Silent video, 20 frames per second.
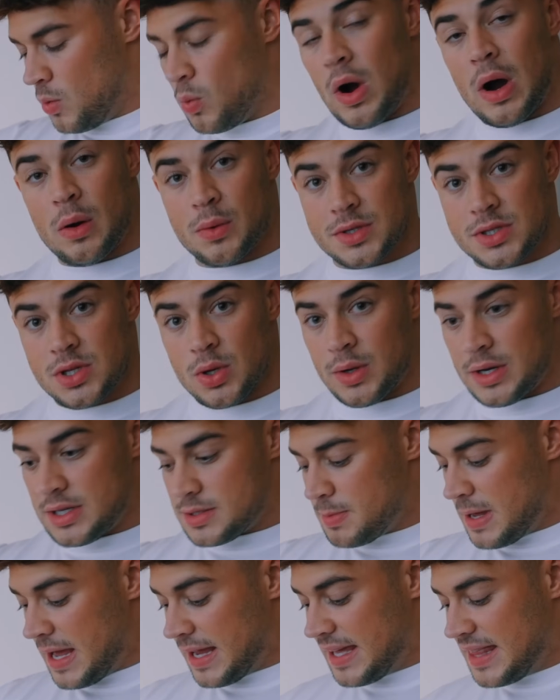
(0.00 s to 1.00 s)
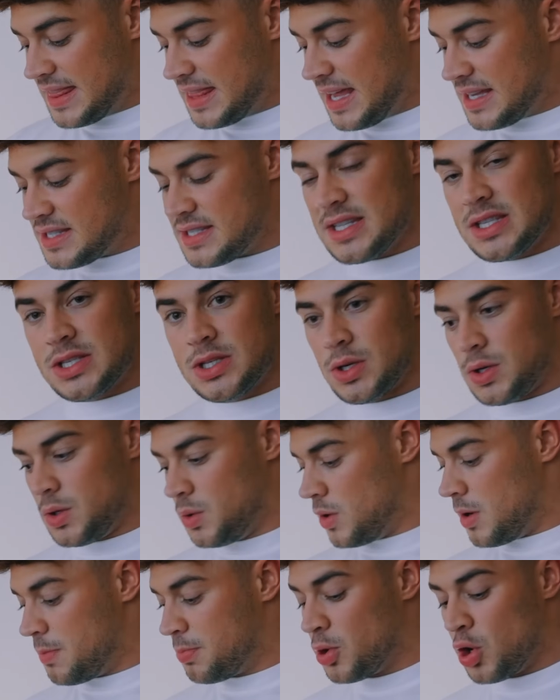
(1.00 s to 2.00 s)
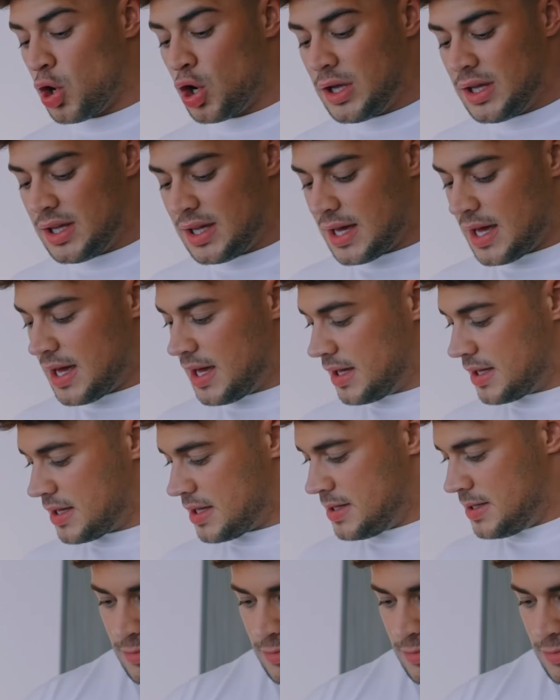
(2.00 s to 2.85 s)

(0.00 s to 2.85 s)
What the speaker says: what I was doing is making this into a protein cake.